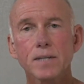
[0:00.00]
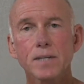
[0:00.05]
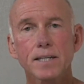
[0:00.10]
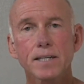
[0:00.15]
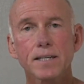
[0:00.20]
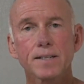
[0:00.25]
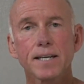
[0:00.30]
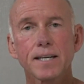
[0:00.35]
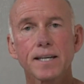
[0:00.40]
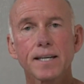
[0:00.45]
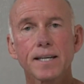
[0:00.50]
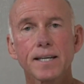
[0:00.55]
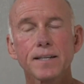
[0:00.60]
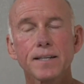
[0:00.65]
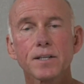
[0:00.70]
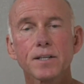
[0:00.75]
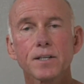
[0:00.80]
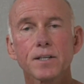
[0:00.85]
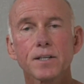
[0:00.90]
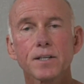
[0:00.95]
even
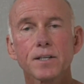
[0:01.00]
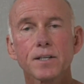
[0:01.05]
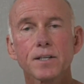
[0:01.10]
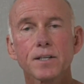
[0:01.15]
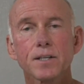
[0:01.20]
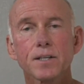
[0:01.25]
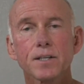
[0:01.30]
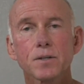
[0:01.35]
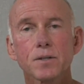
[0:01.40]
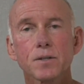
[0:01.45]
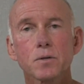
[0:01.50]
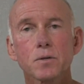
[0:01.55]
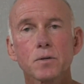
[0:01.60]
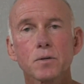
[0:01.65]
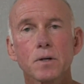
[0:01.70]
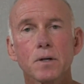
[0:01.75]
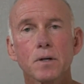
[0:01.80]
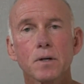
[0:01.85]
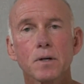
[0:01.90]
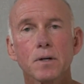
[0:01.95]
2-3 hour
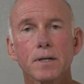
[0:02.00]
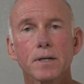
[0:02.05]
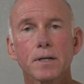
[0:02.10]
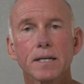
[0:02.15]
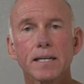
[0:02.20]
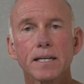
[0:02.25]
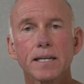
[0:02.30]
procedures